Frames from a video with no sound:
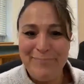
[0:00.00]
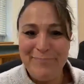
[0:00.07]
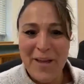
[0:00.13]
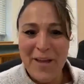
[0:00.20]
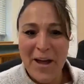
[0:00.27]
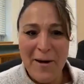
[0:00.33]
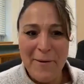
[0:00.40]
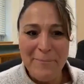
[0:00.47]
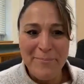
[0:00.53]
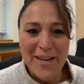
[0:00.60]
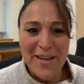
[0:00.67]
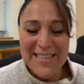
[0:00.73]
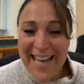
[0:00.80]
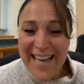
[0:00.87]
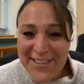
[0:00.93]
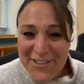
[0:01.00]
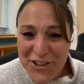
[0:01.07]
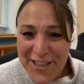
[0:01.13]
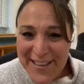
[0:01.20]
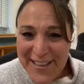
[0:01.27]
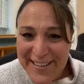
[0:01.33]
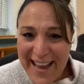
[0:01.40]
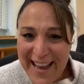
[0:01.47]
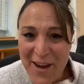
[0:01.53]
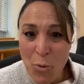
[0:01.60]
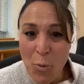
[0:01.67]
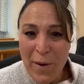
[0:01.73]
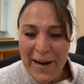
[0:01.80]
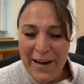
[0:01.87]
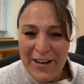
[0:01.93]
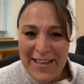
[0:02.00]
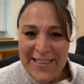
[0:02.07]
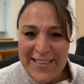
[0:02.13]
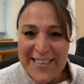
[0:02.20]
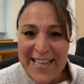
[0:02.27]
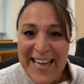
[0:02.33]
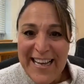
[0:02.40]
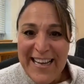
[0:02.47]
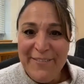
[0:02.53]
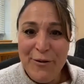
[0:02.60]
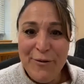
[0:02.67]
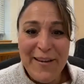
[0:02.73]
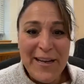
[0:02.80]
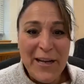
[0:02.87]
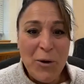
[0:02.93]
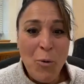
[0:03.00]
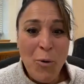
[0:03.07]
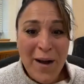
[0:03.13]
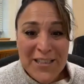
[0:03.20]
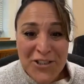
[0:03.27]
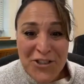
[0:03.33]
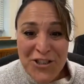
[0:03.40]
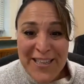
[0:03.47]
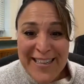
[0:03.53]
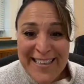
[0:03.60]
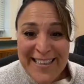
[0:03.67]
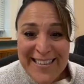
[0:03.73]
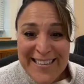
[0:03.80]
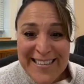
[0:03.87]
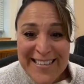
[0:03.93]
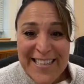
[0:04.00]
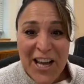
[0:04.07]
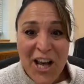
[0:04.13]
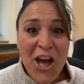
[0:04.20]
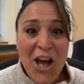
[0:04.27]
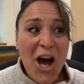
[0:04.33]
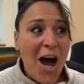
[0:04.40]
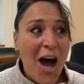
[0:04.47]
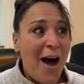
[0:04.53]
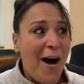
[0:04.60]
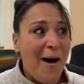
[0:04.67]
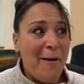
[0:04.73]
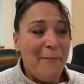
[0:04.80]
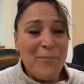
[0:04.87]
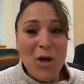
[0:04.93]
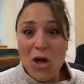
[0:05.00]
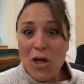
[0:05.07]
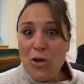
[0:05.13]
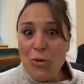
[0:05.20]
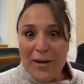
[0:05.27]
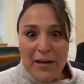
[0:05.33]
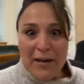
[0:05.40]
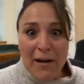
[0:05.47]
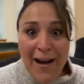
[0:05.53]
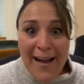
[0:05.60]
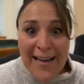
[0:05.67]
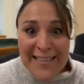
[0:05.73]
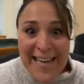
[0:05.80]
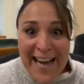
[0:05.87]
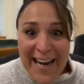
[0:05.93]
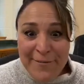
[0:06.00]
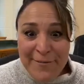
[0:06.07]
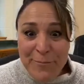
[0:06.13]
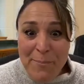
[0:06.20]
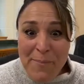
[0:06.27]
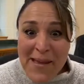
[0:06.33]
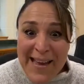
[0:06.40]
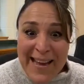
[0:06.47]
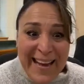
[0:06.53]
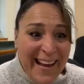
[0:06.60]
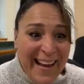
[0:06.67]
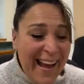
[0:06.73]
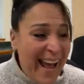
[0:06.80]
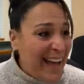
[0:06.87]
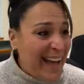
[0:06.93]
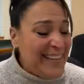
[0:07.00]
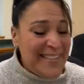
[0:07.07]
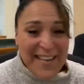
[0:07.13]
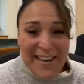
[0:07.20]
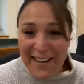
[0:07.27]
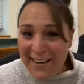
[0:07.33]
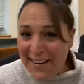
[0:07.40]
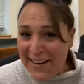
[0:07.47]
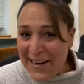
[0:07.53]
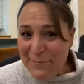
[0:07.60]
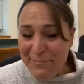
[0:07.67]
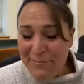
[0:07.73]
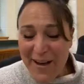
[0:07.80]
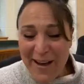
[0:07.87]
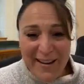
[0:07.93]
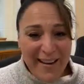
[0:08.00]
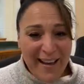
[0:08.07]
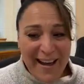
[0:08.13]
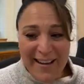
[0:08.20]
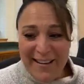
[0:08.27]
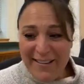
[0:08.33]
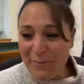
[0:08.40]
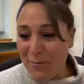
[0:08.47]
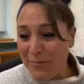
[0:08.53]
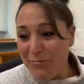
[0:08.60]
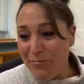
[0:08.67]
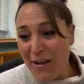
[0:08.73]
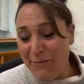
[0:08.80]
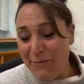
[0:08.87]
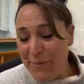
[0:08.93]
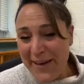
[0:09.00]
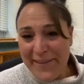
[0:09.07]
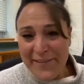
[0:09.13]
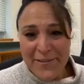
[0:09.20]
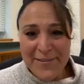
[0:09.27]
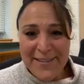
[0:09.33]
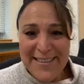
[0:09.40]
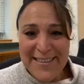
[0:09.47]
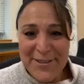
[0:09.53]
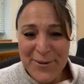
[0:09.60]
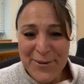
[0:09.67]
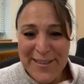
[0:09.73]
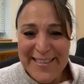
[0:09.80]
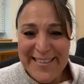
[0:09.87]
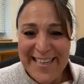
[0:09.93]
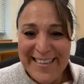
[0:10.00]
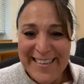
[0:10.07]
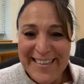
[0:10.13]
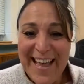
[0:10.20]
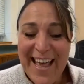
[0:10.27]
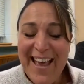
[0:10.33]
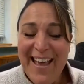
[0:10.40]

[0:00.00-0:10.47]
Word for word: um, attention and awareness. If you have any questions um, you can contact me anytime. I, I, love being a resource, and